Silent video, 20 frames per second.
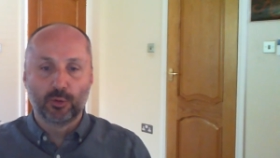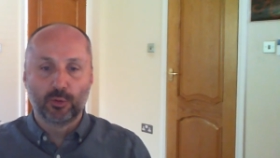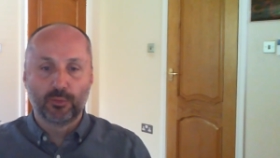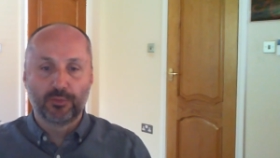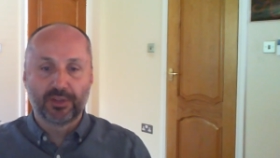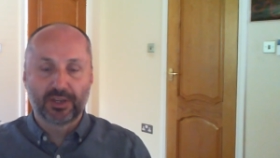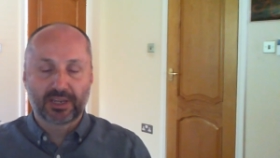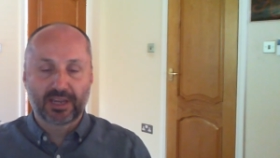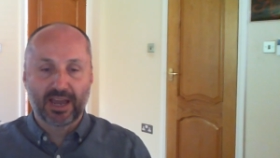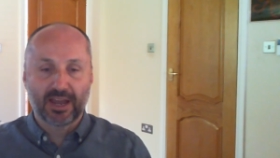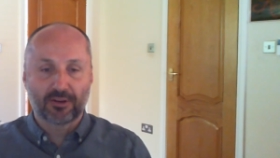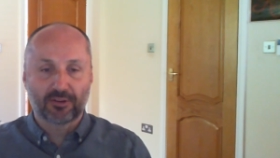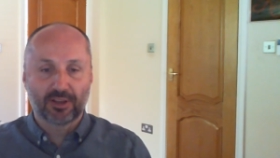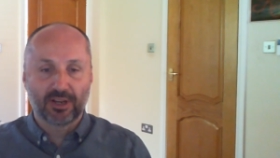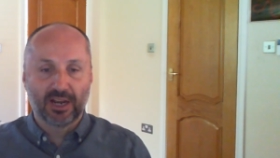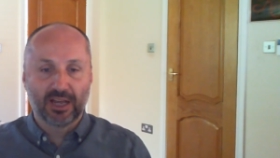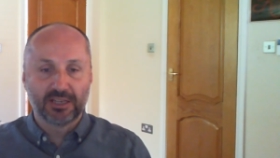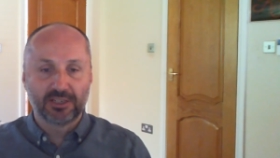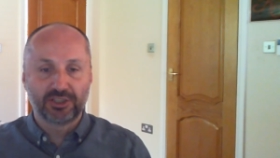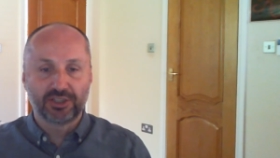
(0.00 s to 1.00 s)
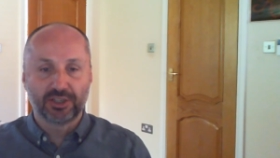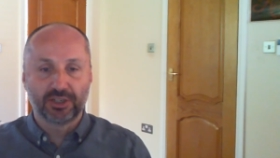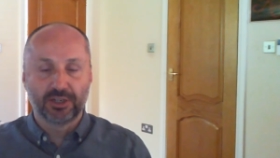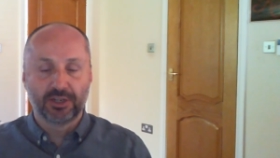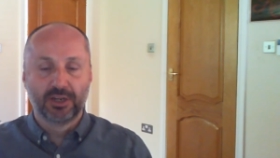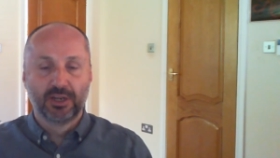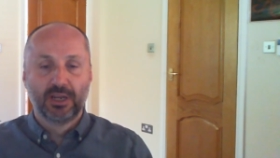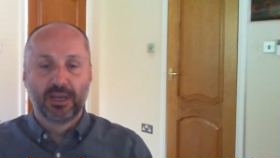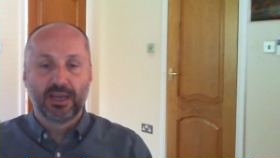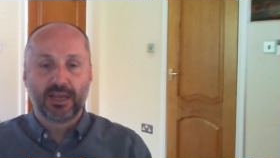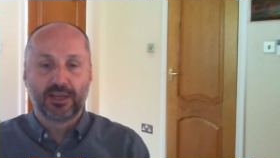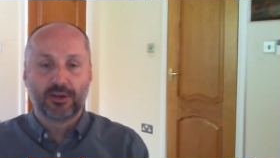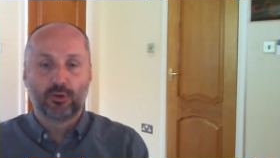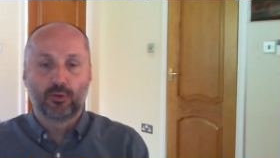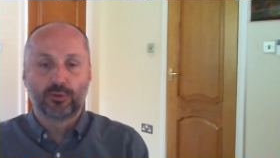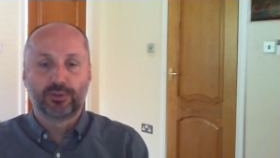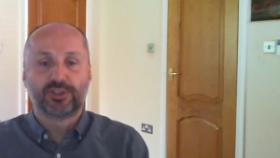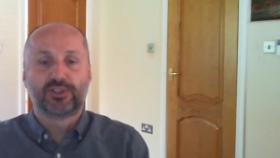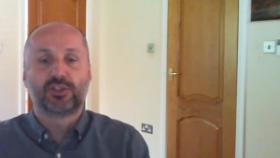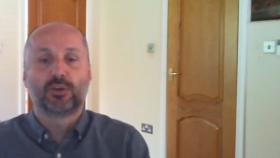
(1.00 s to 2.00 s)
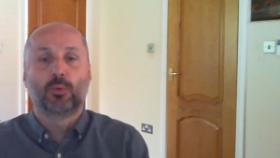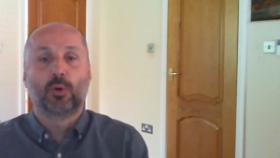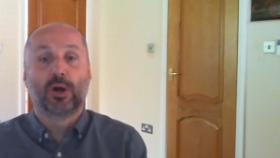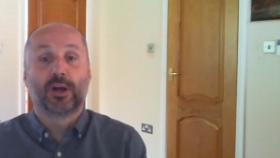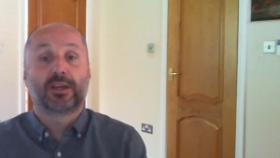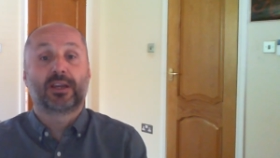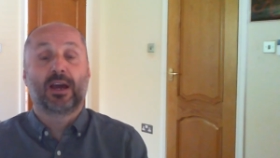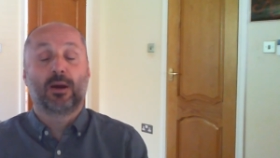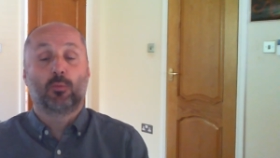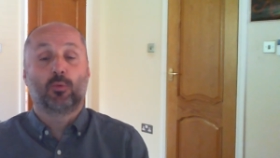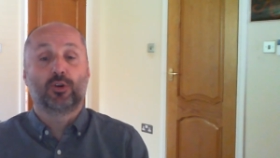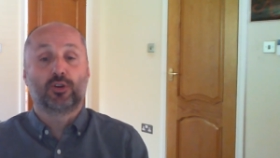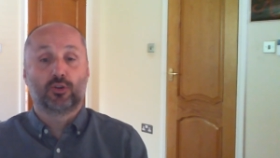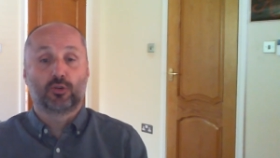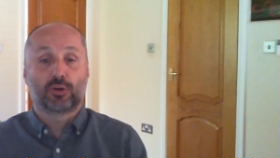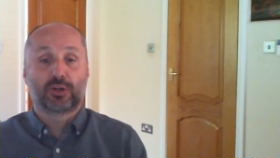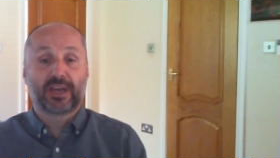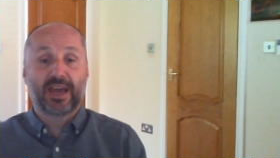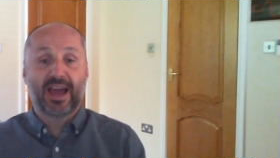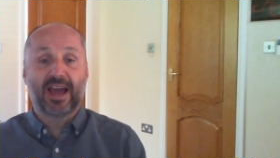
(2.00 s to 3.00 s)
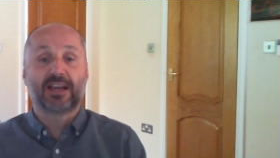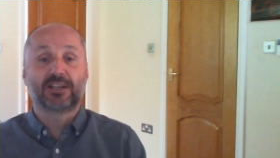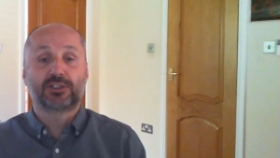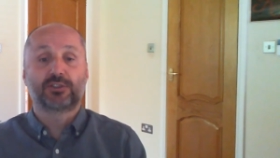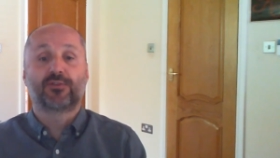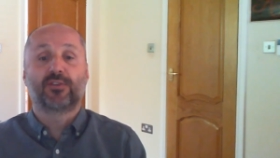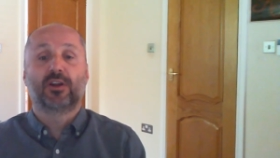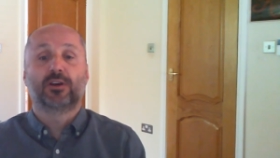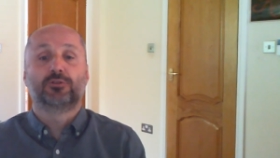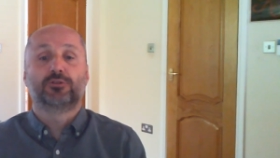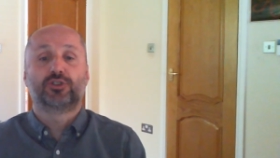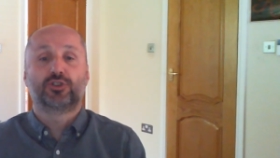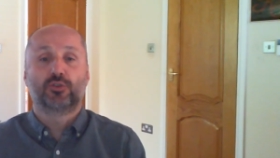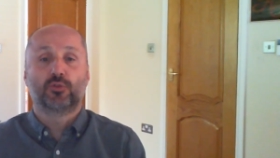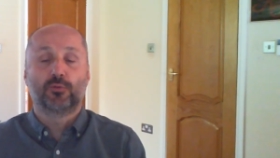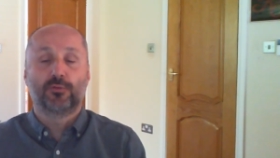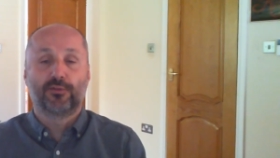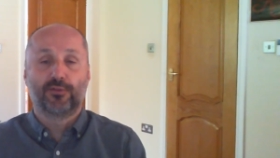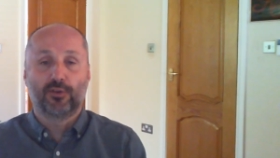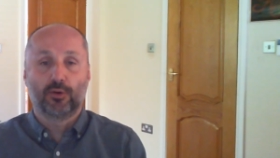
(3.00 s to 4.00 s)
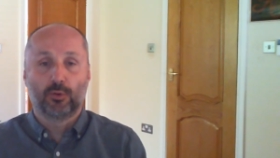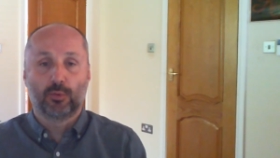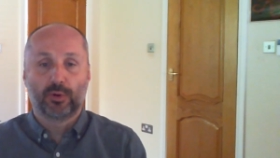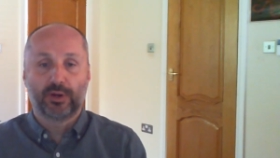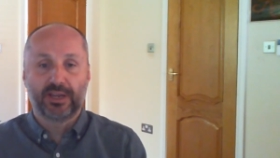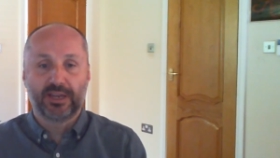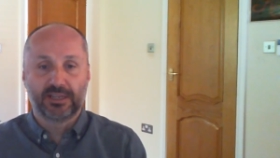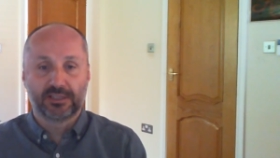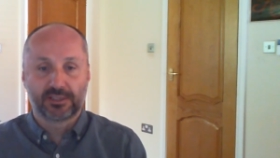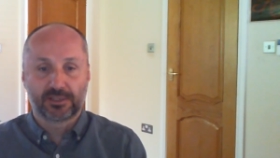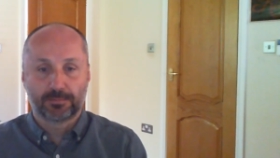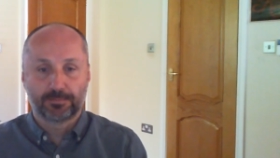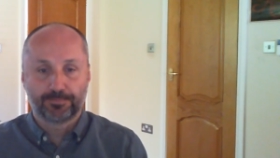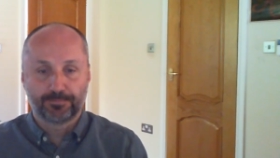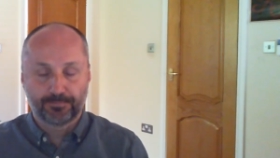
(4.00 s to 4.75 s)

the calculation in order to work out what your cash flow shortfall is.